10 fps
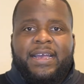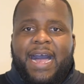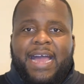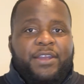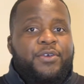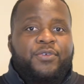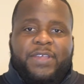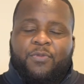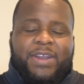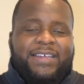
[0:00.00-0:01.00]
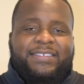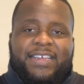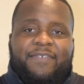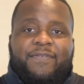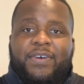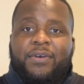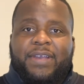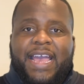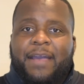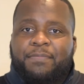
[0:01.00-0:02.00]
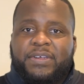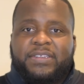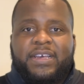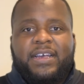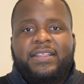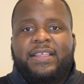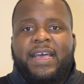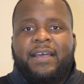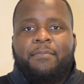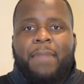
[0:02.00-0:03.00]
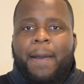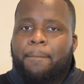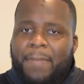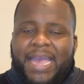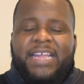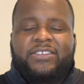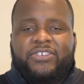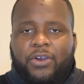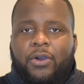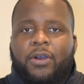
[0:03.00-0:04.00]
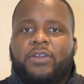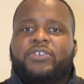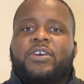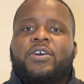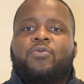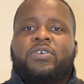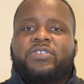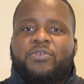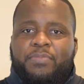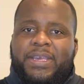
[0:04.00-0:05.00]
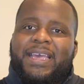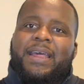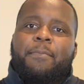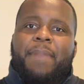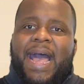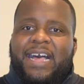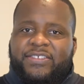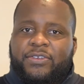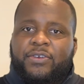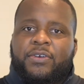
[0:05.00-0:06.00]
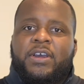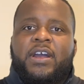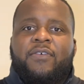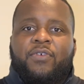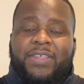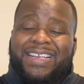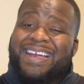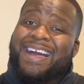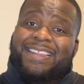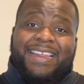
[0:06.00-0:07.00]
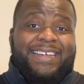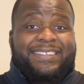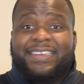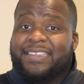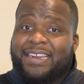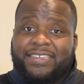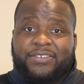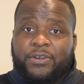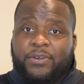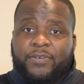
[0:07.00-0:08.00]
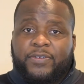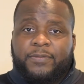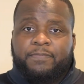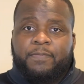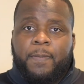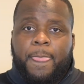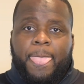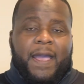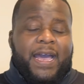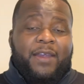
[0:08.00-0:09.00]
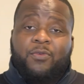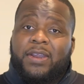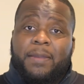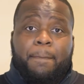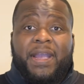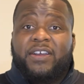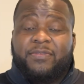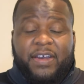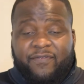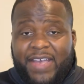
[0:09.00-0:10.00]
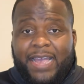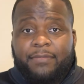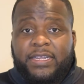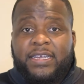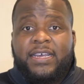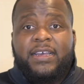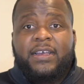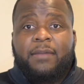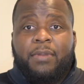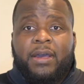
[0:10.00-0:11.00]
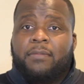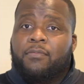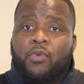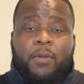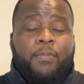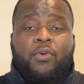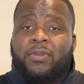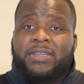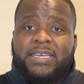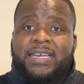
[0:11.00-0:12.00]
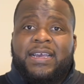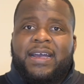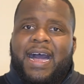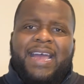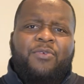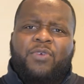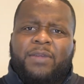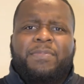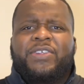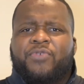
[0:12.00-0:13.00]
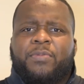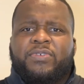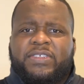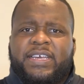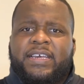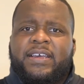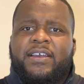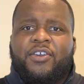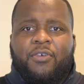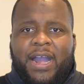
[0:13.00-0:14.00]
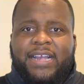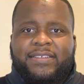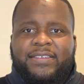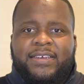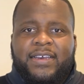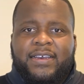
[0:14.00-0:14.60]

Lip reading: I knew that when I set foot on campus, that my main charge was to be an ambassador for the God that I said that I served. I didn't want to embarrass my family, but more importantly, I didn't want to misrepresent Christ.